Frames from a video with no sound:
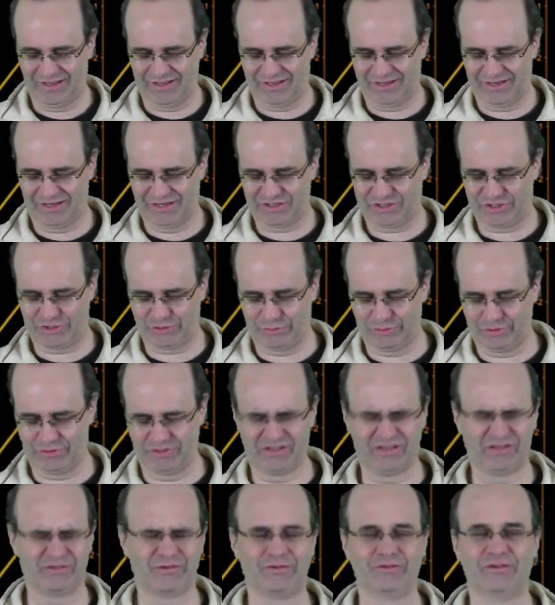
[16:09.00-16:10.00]
show you a
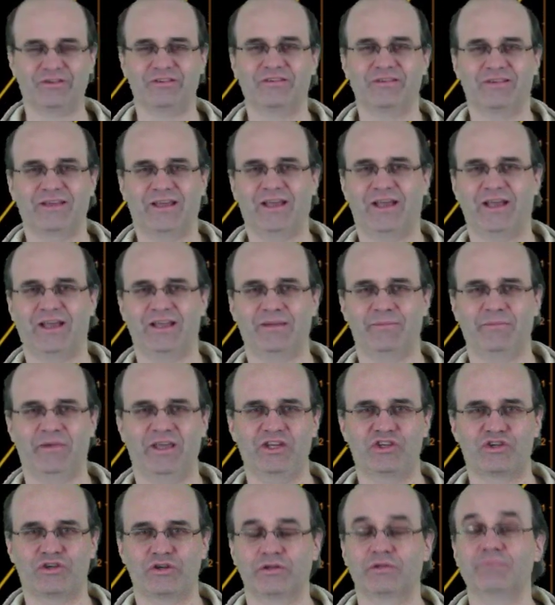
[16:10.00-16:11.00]
little
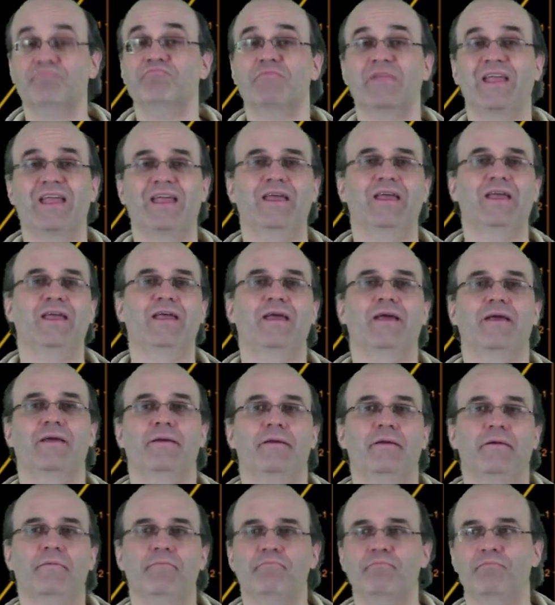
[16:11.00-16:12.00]
animation.
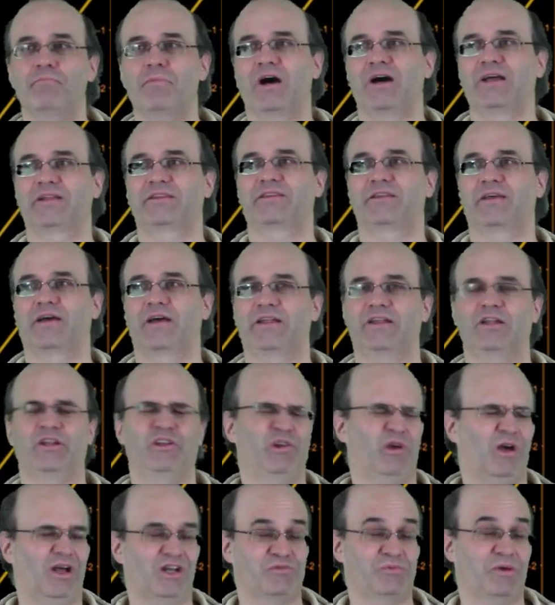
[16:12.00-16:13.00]
But in
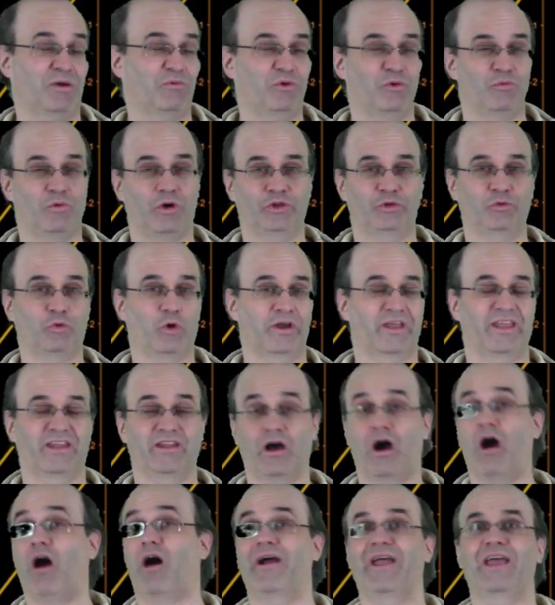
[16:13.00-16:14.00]
linear algebra, we want to work in
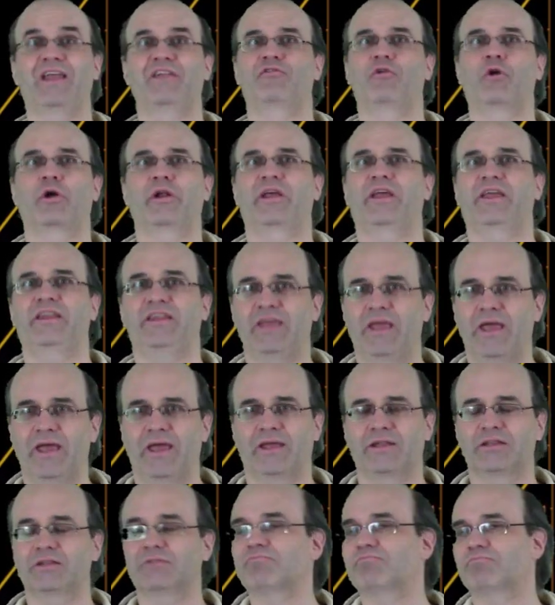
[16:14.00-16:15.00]
Rn for any
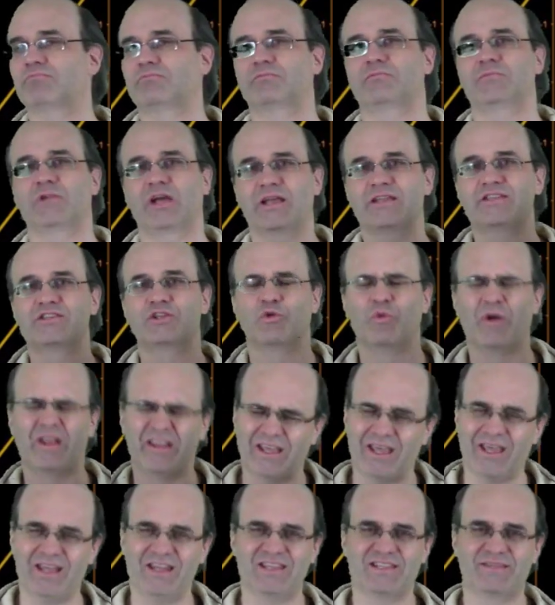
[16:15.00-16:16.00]
n. Right, so when
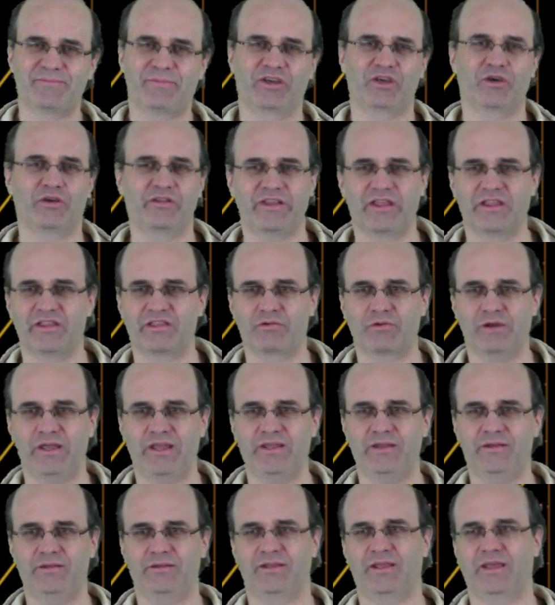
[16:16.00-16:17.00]
n is bigger than
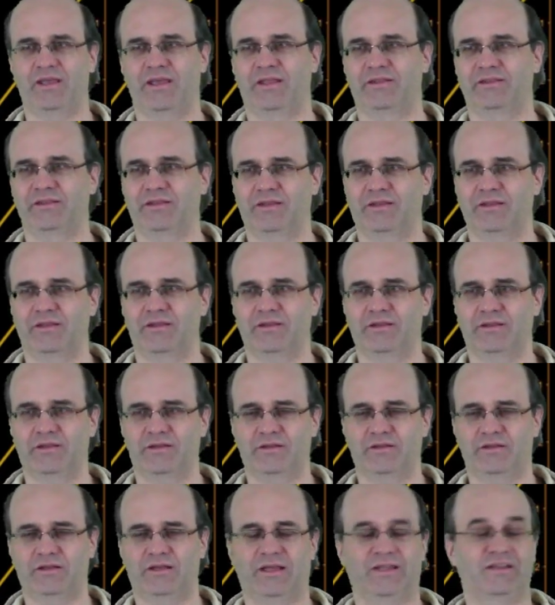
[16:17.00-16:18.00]
3, then
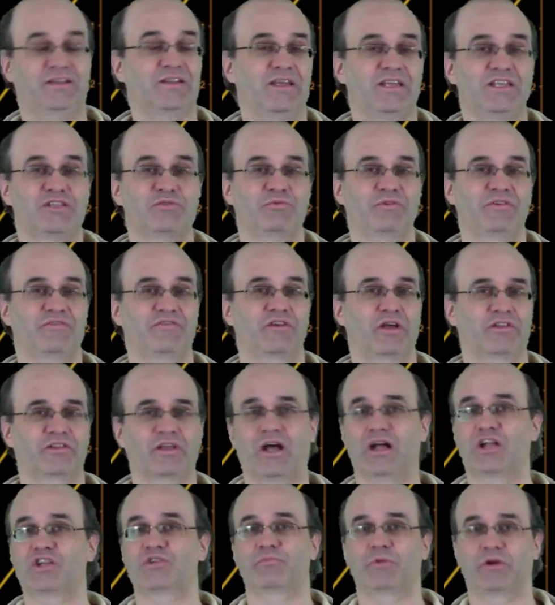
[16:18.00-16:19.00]
at least we've got
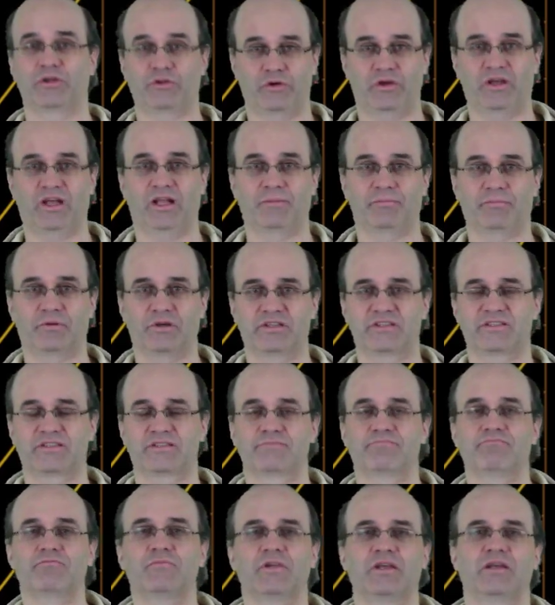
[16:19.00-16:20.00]
algebra to help us
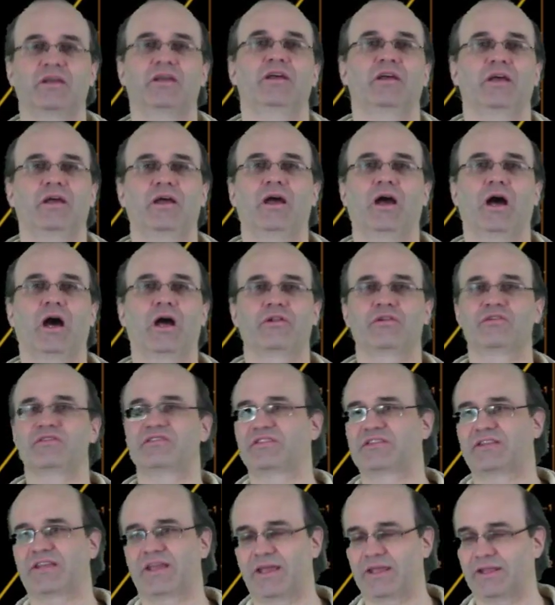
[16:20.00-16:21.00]

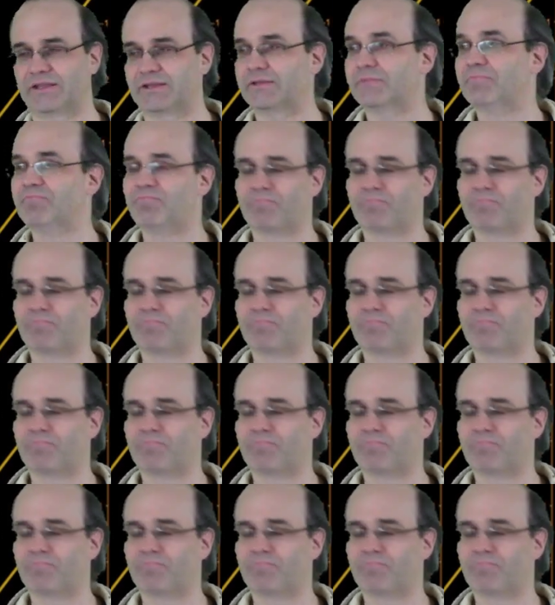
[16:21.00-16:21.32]
understand